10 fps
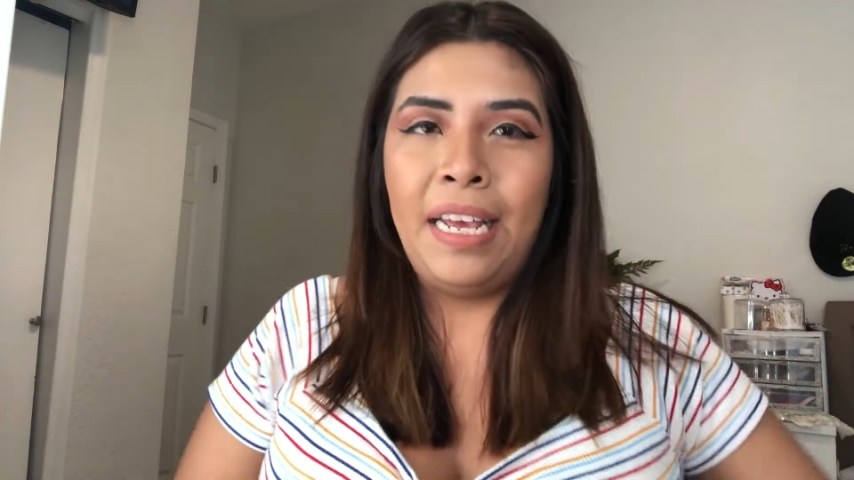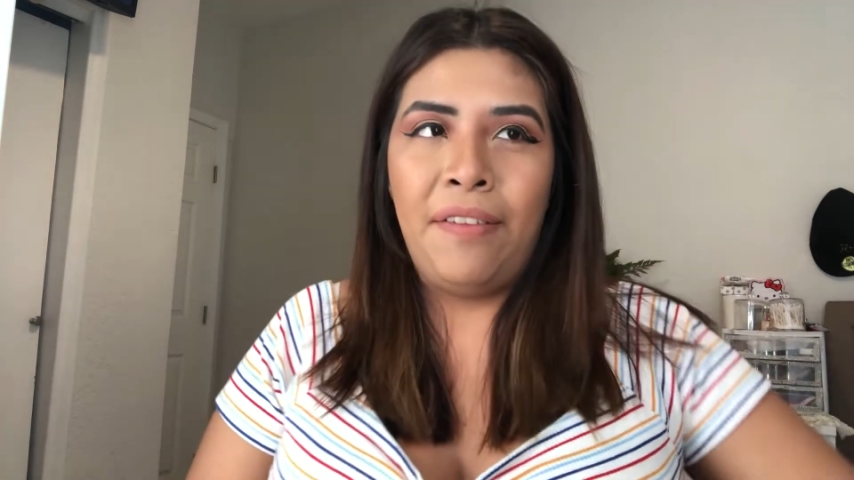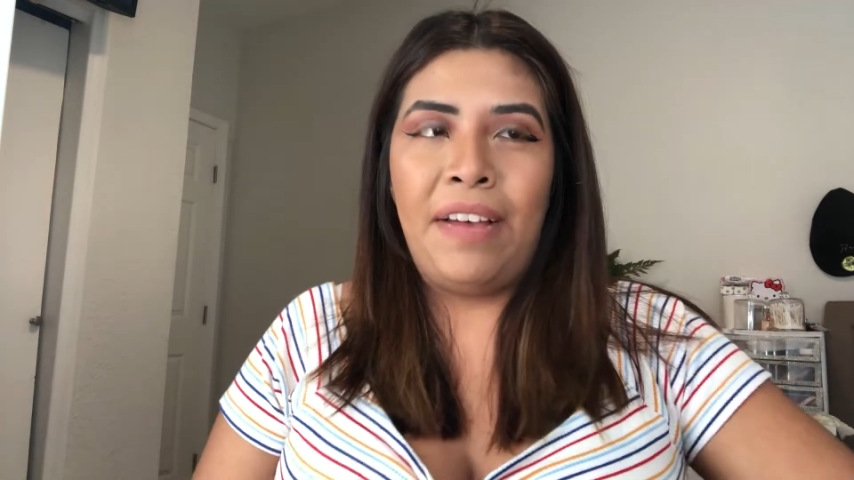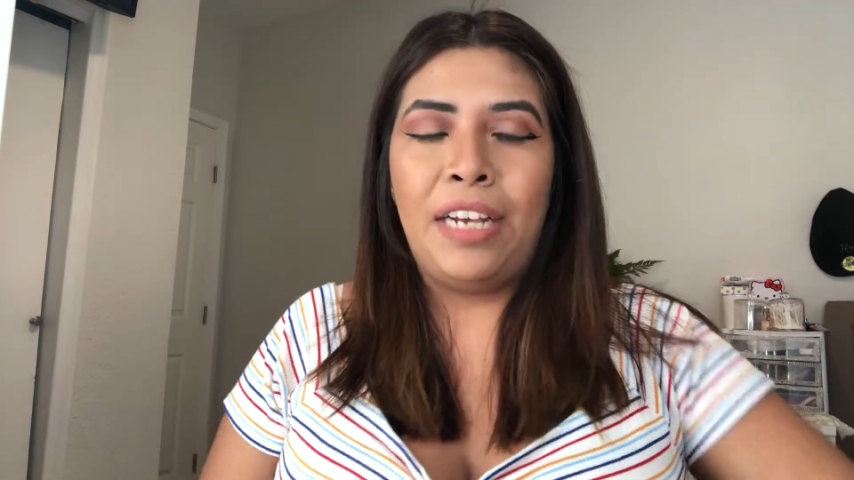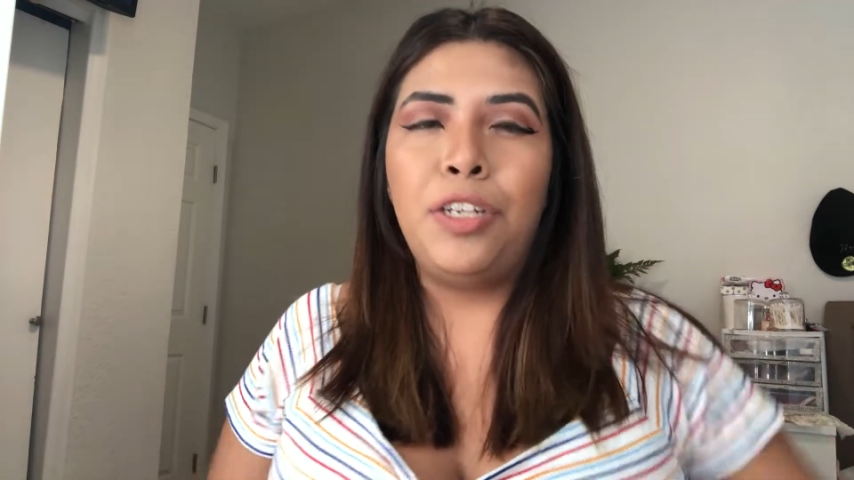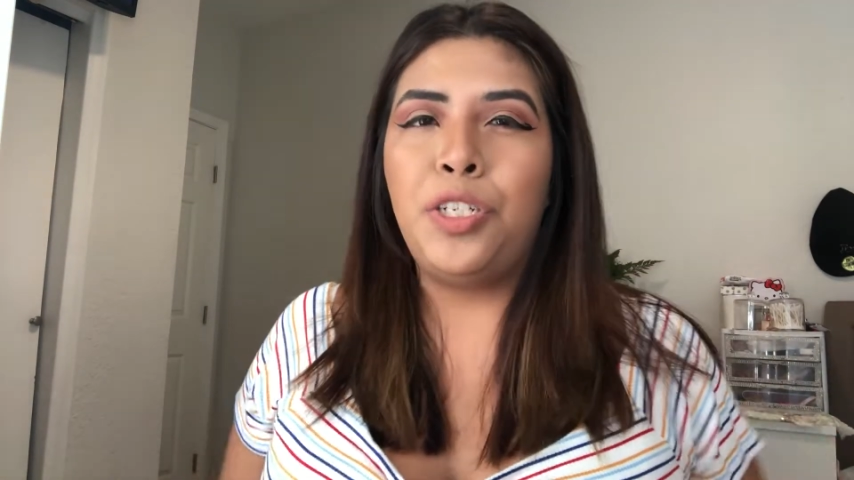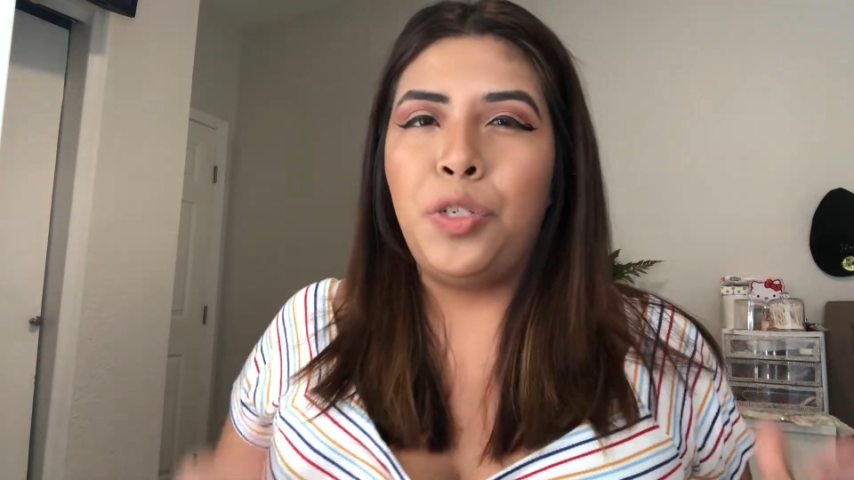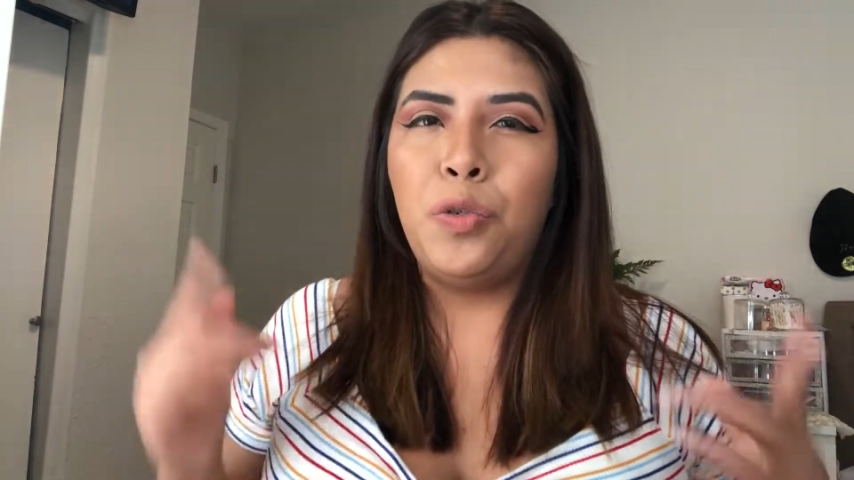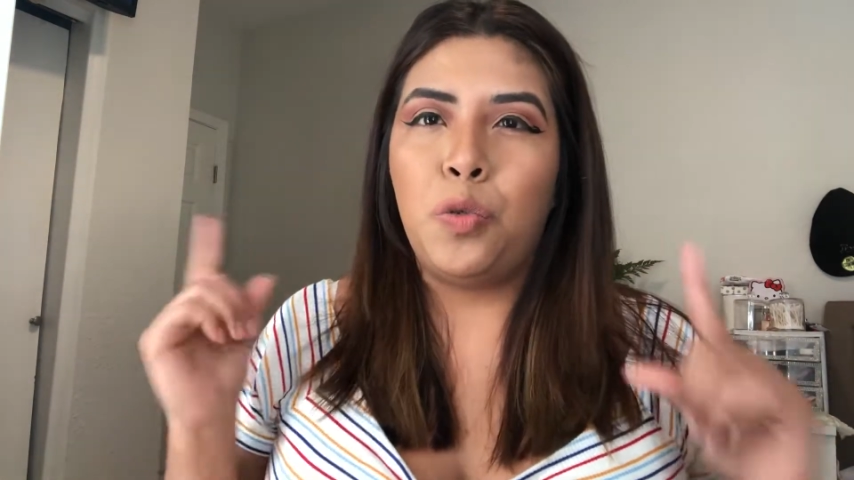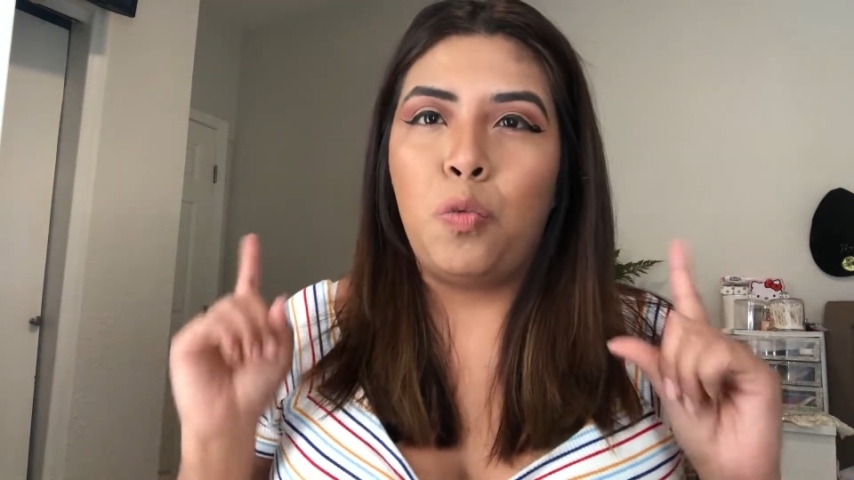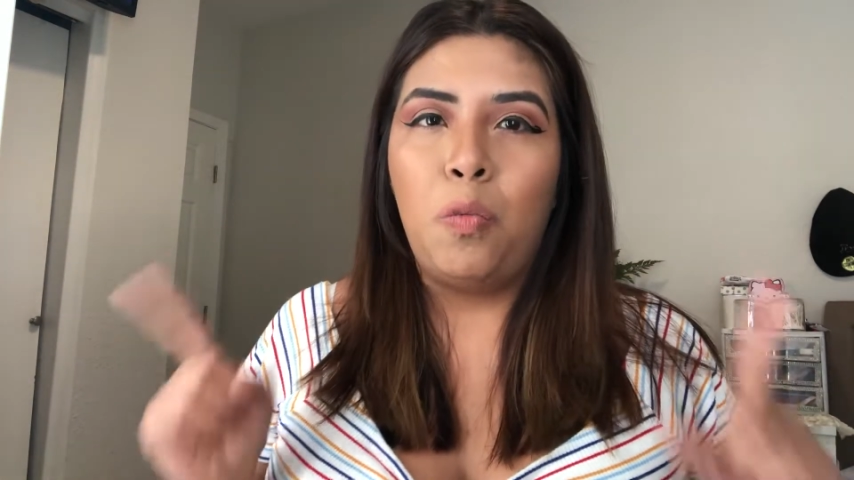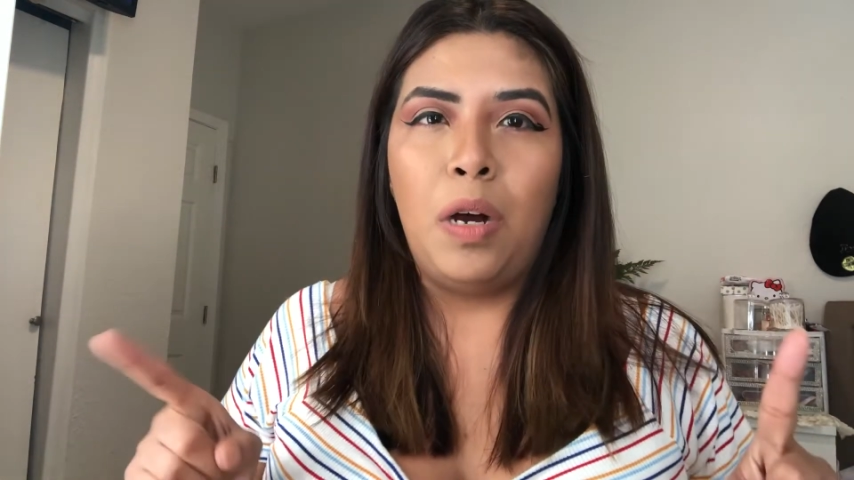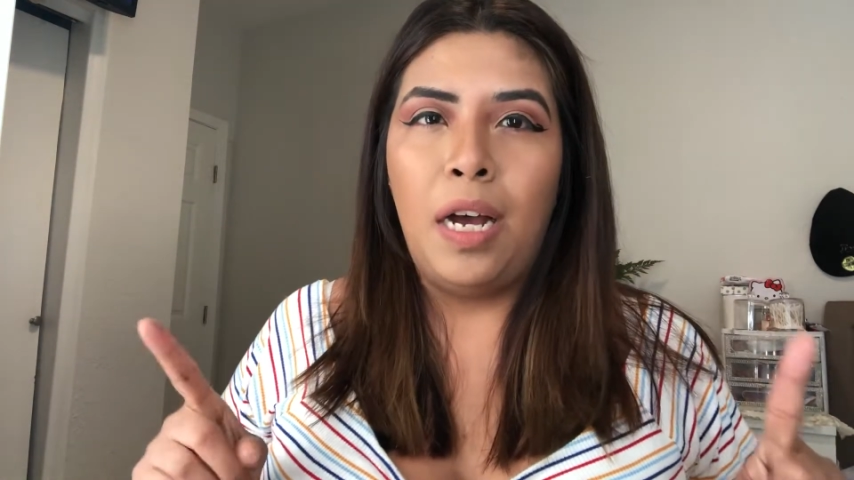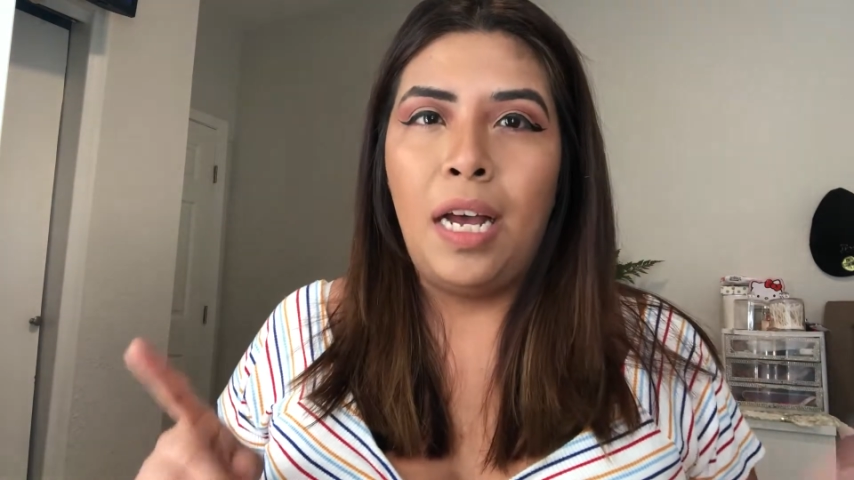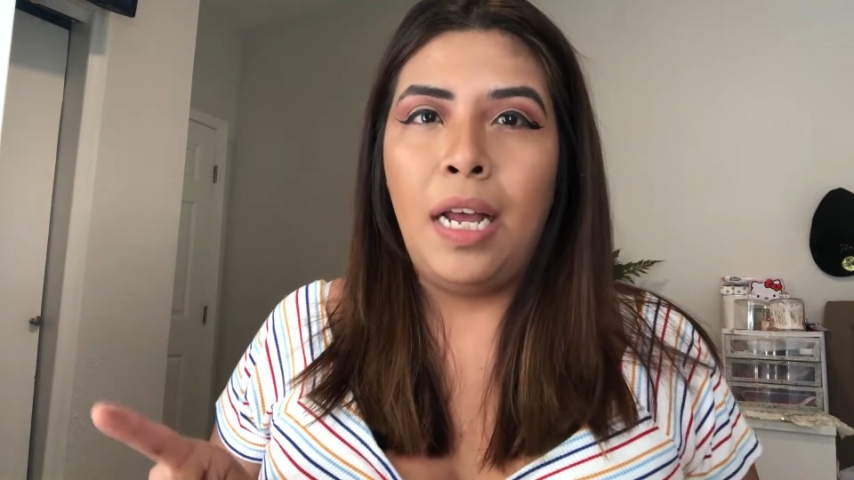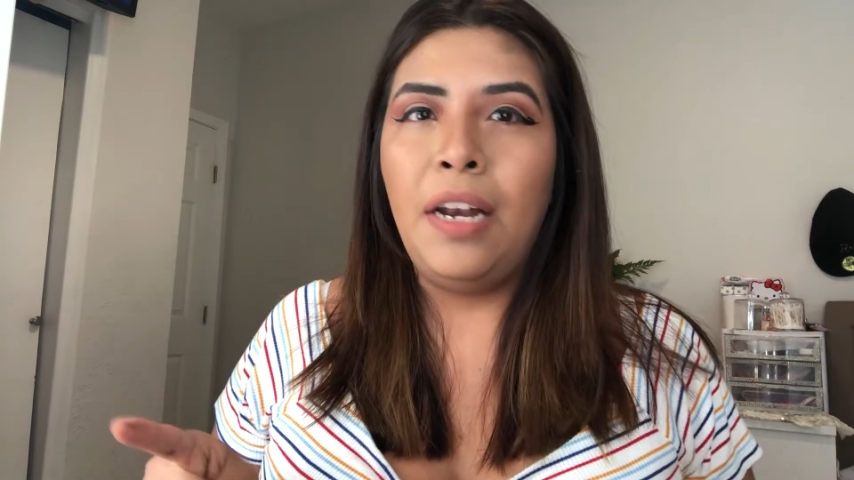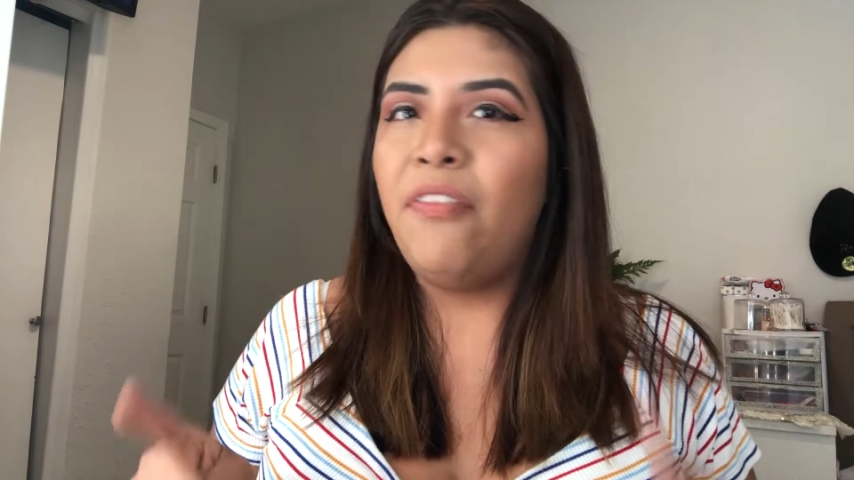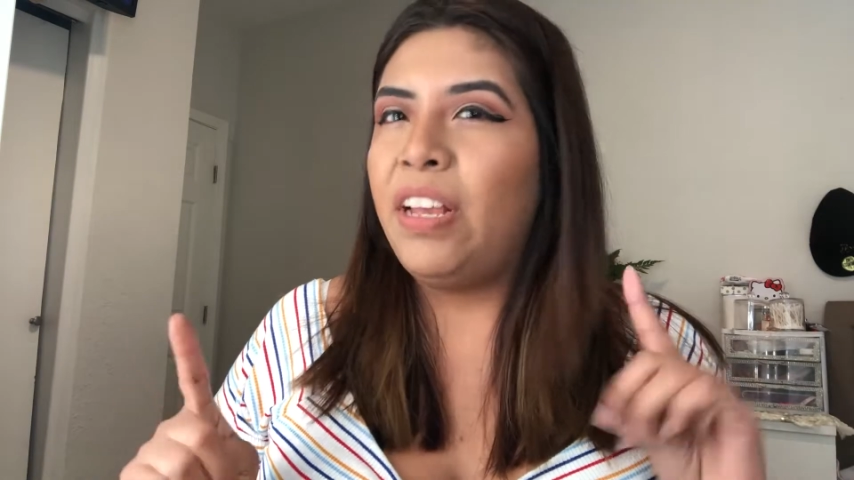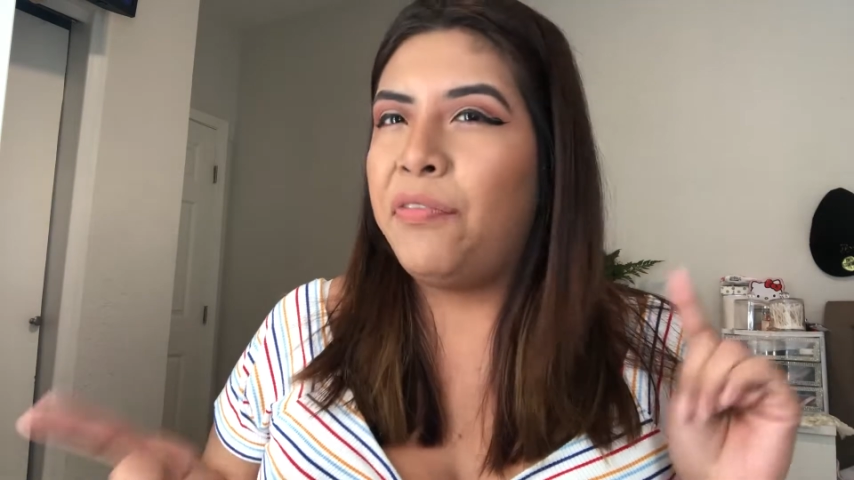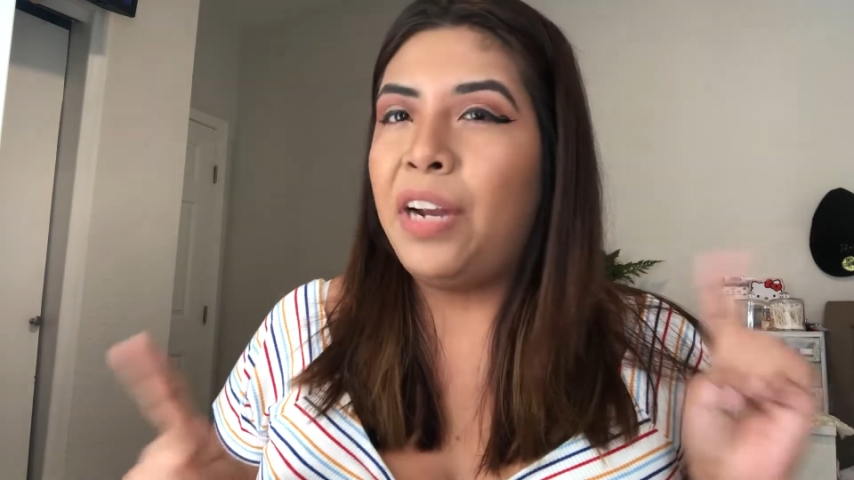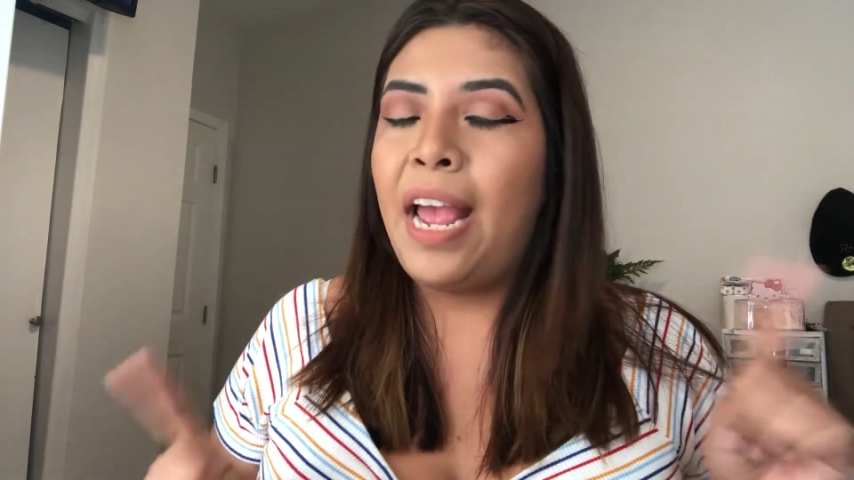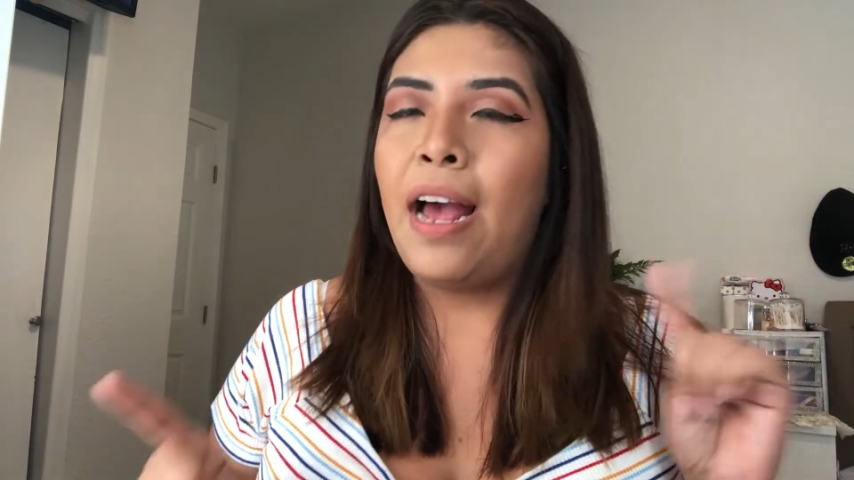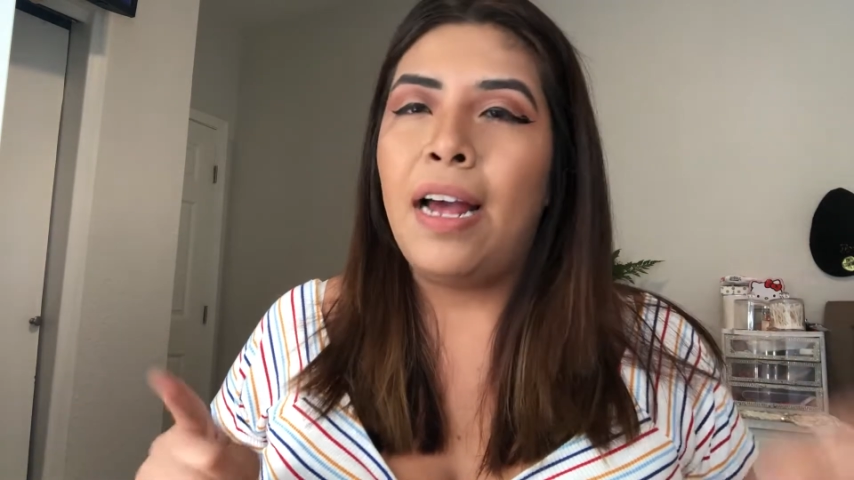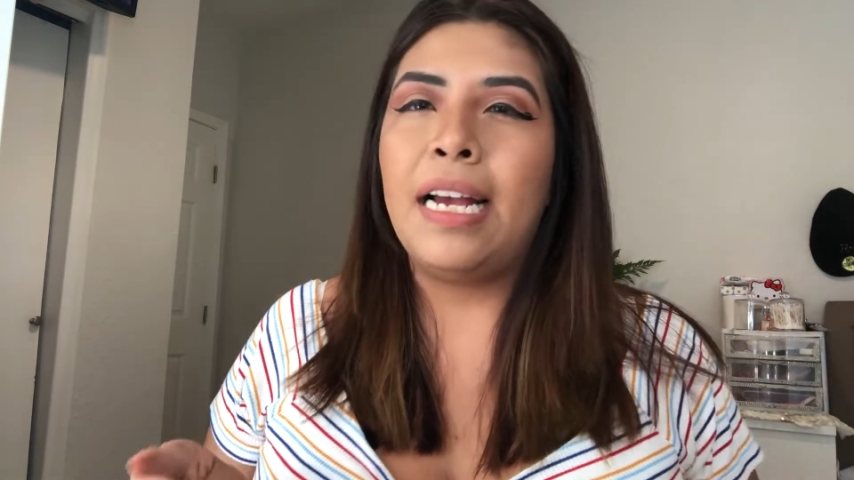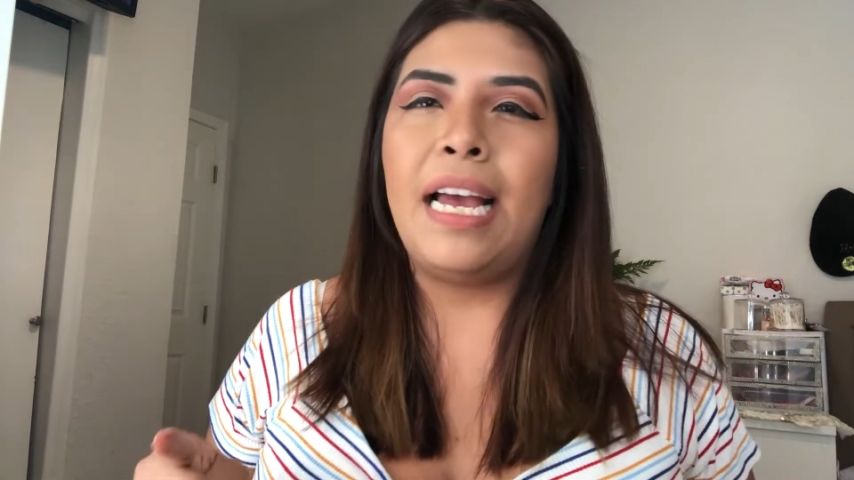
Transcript: if I could choose one favorite hack,